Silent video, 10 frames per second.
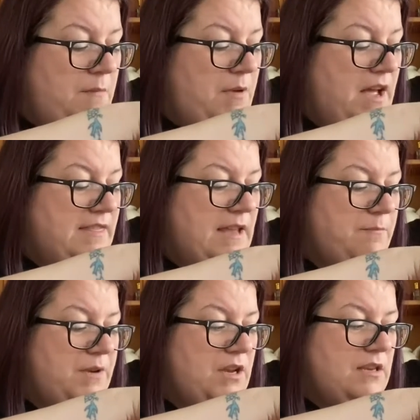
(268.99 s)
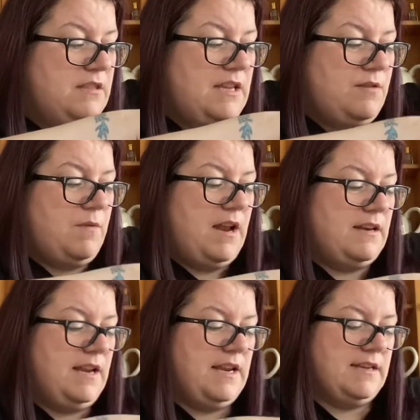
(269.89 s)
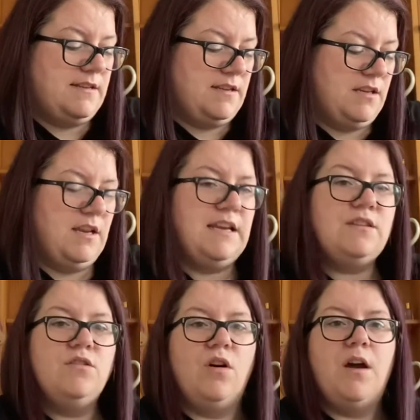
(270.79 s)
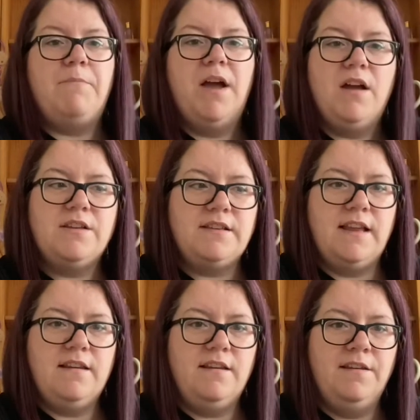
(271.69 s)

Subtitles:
But I think because this one is not a person,